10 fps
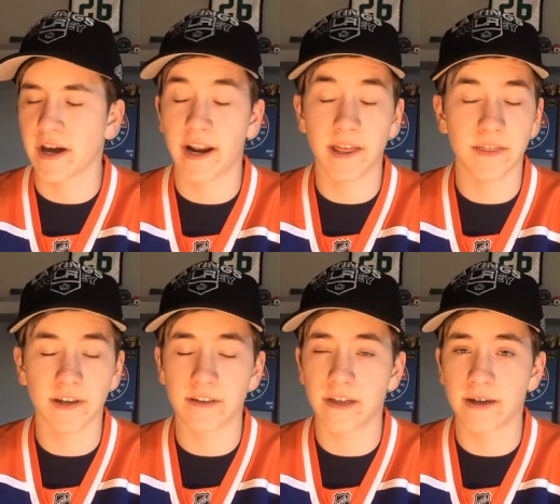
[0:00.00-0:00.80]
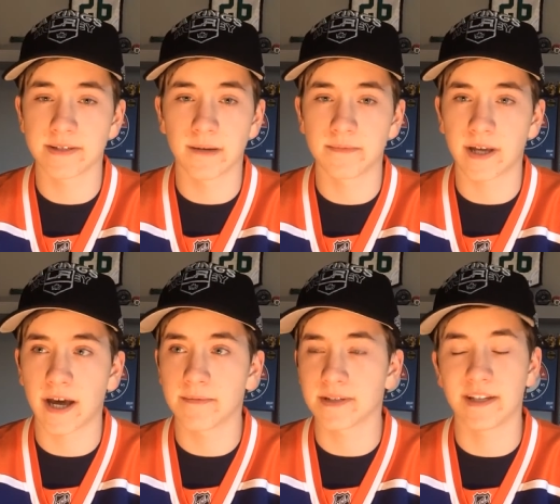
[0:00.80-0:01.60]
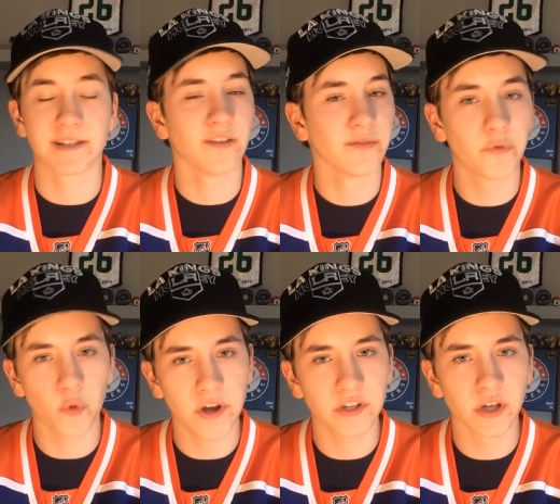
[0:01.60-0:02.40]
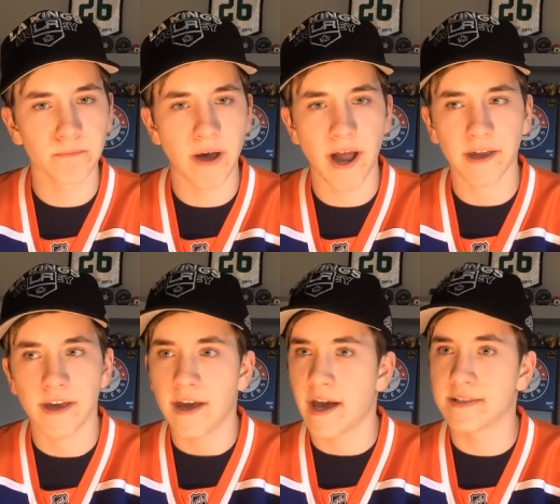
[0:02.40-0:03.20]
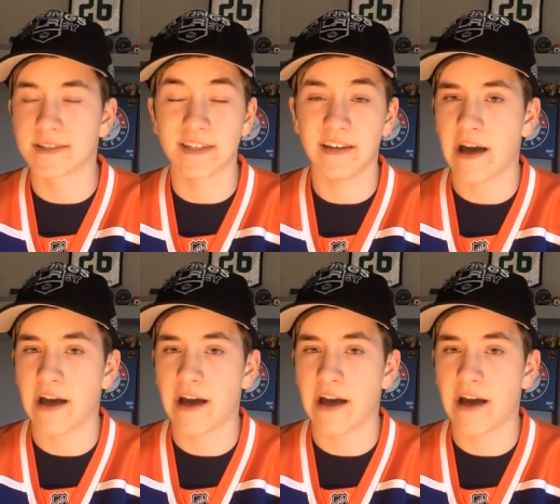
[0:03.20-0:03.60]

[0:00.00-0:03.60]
And I think that sometimes it's great to look back and see